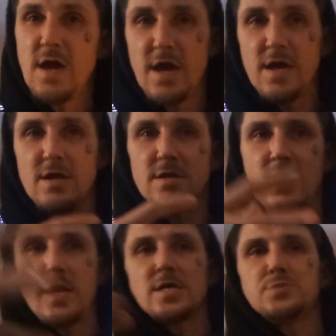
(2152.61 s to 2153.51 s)
and
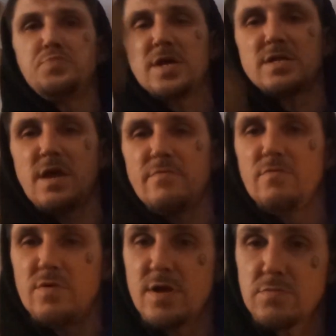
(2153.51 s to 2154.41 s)
I expect
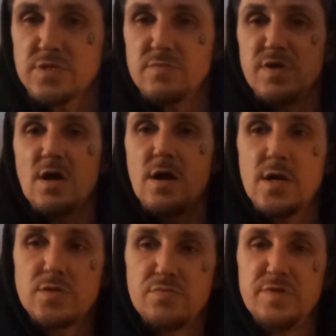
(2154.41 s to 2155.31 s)
everyone else to be
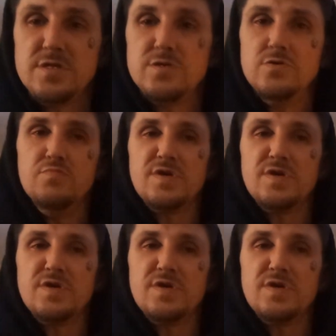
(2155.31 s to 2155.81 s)
honest with me too,